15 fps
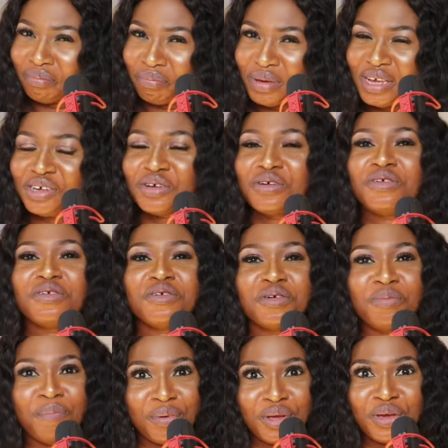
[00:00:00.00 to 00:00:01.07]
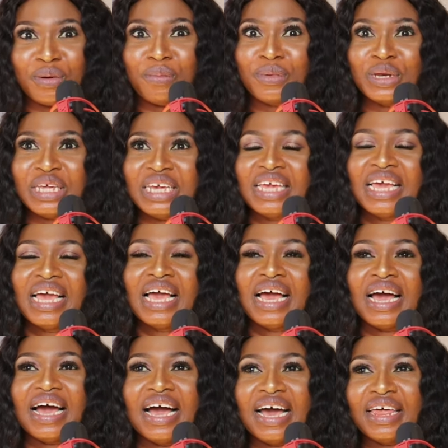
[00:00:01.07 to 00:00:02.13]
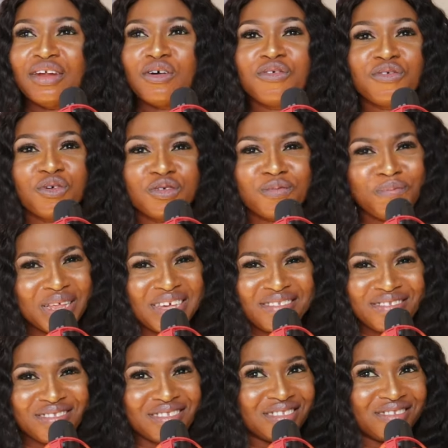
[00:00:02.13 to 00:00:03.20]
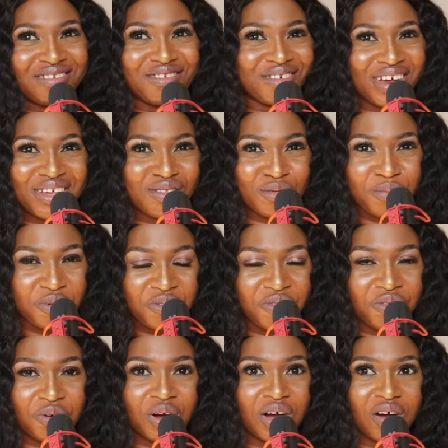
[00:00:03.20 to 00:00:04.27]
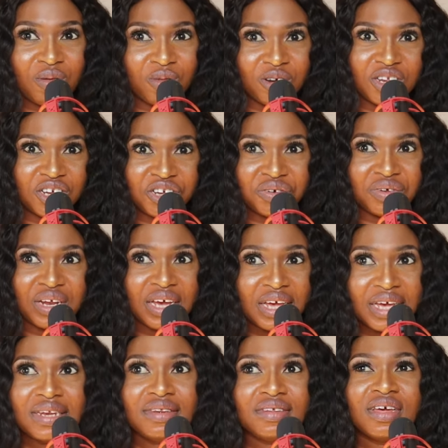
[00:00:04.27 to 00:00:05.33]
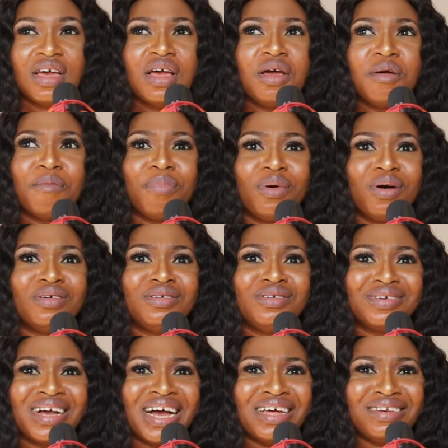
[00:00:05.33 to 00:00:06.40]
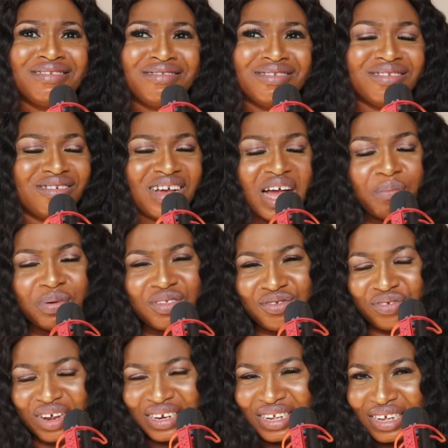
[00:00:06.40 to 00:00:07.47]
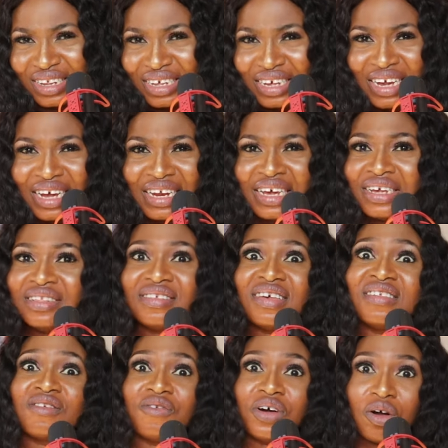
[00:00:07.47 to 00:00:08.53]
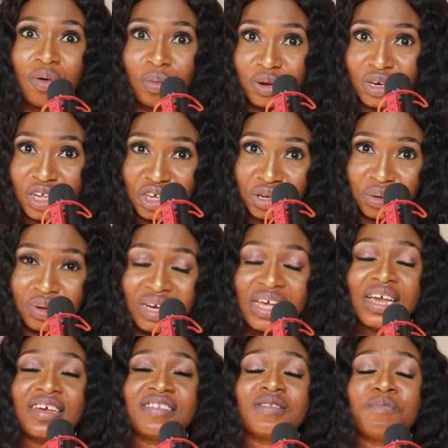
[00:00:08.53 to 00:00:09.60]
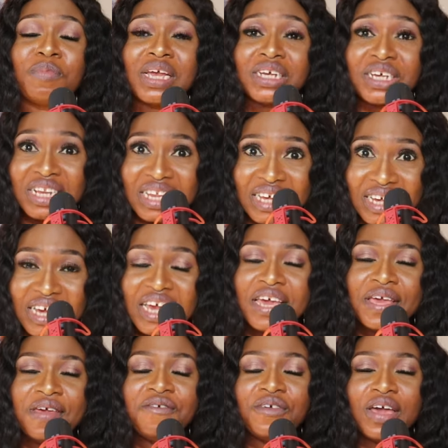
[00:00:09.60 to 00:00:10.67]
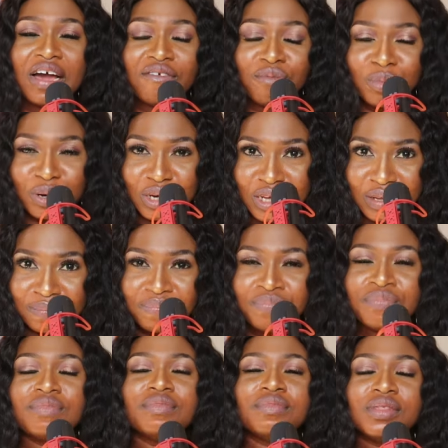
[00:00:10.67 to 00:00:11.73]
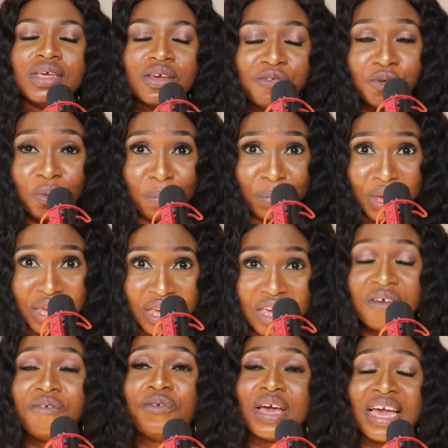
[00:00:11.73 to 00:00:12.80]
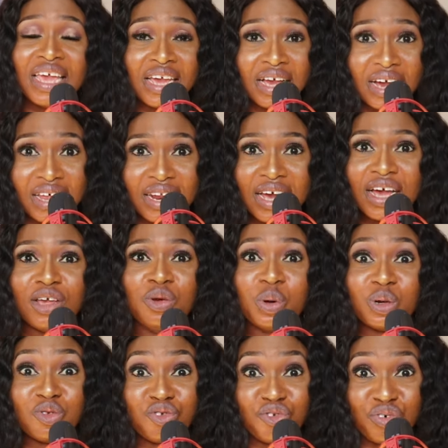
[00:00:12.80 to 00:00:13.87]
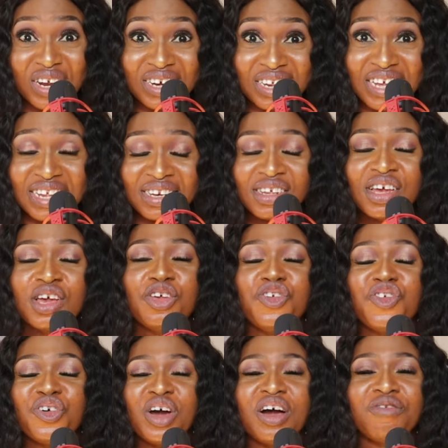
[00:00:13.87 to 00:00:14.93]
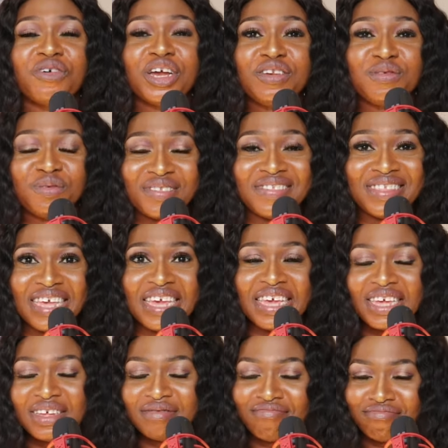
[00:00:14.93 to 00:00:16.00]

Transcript: Make sure you just bring your money, and of course, please try to book for accommodation ahead. But you can't be stranded in Ghana in terms of accommodation, especially if you have money. Even me, if you are in Ghana and you are stranded, you don't have where to stay,